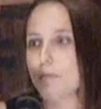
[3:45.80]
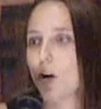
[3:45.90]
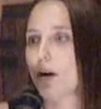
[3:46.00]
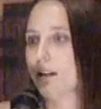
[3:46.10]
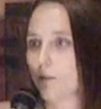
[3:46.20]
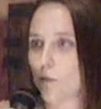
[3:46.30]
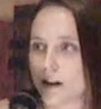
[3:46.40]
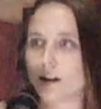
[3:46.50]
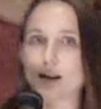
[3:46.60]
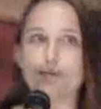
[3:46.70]
I'm going,
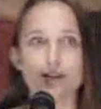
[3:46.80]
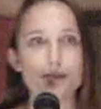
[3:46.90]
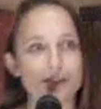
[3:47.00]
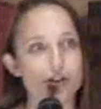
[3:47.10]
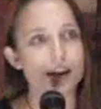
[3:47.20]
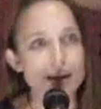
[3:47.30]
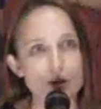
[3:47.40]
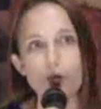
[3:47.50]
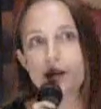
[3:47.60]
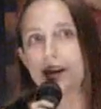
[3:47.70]
"When are you going to build me the
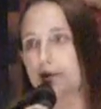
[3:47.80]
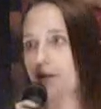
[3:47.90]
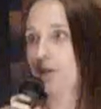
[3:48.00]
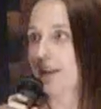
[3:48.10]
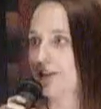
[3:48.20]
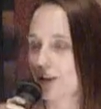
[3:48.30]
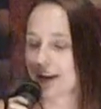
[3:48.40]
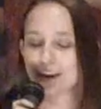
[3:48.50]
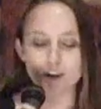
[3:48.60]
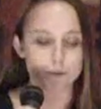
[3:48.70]
chicken coop? When are you going to build me the
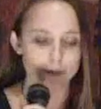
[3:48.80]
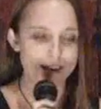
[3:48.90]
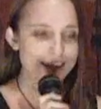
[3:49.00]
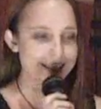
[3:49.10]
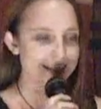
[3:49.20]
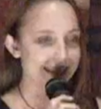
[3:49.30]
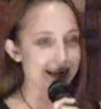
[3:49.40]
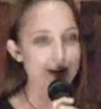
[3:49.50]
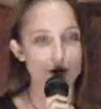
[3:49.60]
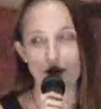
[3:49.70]
chicken coop?" And he's
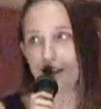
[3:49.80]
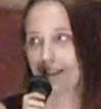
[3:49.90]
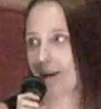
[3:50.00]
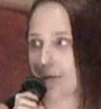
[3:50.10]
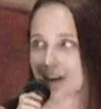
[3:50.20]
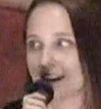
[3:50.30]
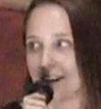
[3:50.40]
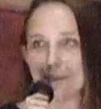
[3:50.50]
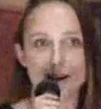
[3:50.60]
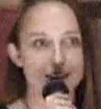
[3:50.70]
kind of going, "Oh, I'm
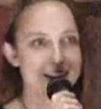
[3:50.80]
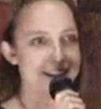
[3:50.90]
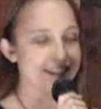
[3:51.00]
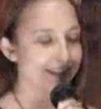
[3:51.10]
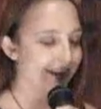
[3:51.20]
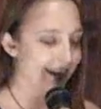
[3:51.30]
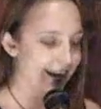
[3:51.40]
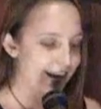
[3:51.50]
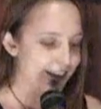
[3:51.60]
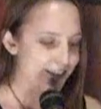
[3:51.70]
thinking about it."
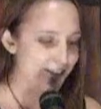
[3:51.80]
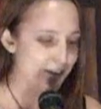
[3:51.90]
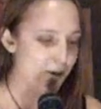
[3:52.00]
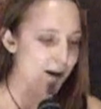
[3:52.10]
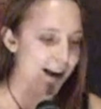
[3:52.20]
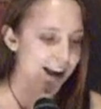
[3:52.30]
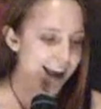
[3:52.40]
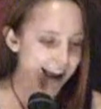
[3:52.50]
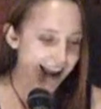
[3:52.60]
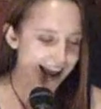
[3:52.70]
So
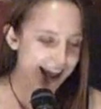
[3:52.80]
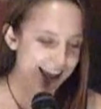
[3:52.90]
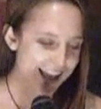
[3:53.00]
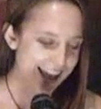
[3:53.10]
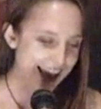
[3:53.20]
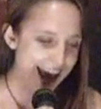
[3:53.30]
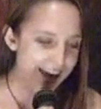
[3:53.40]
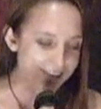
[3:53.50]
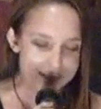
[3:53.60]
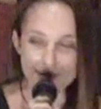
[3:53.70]
I
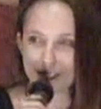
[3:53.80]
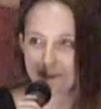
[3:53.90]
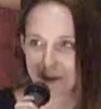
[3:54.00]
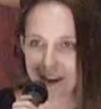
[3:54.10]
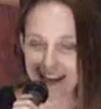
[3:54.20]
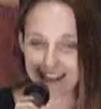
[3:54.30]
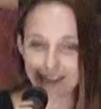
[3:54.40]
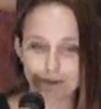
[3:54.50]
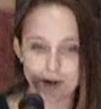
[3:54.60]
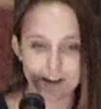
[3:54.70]
have some
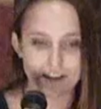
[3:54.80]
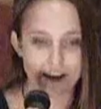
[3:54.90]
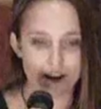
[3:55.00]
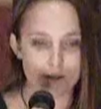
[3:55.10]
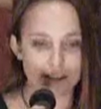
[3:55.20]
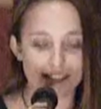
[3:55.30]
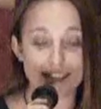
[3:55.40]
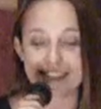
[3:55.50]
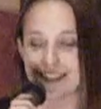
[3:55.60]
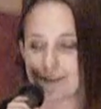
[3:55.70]
experience
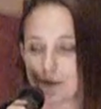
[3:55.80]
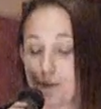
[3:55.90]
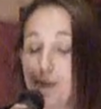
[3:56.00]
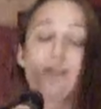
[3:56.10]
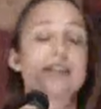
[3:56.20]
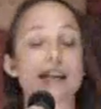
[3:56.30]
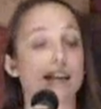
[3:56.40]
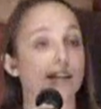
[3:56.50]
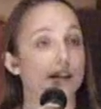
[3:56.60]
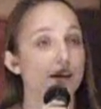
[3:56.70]
with
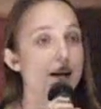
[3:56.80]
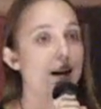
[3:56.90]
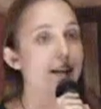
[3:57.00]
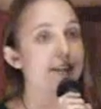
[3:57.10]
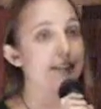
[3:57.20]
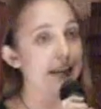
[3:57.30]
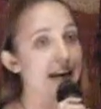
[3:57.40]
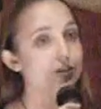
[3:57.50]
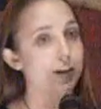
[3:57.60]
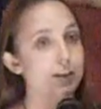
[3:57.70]
building on stage.